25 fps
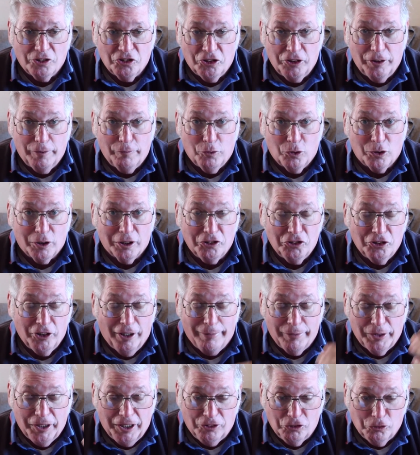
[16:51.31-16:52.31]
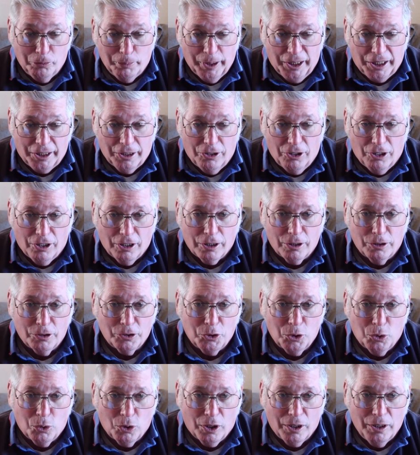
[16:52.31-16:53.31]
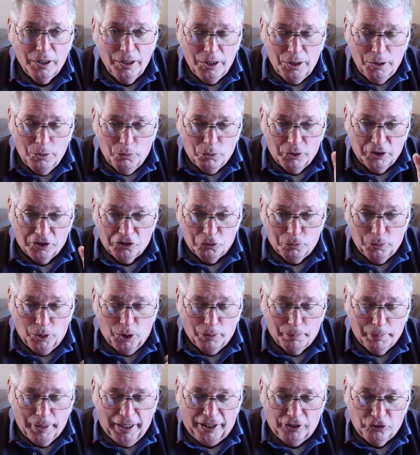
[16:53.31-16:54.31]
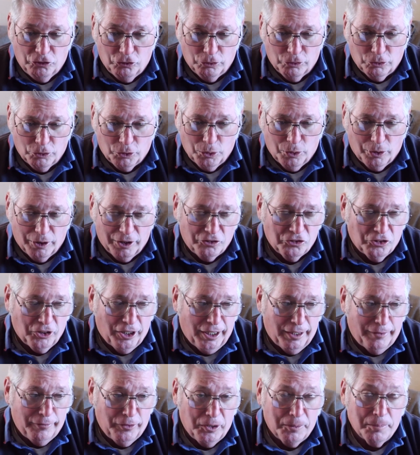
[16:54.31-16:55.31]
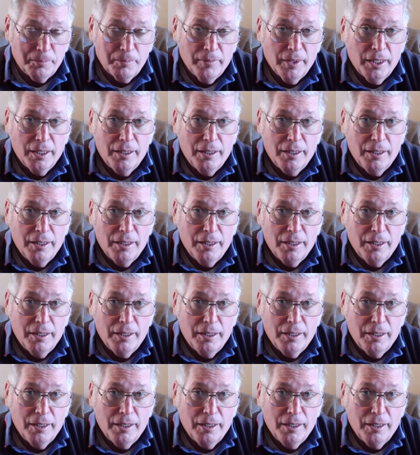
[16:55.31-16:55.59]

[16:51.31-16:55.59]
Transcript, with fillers: C-47 has a big cargo door with a small passenger door inside of it.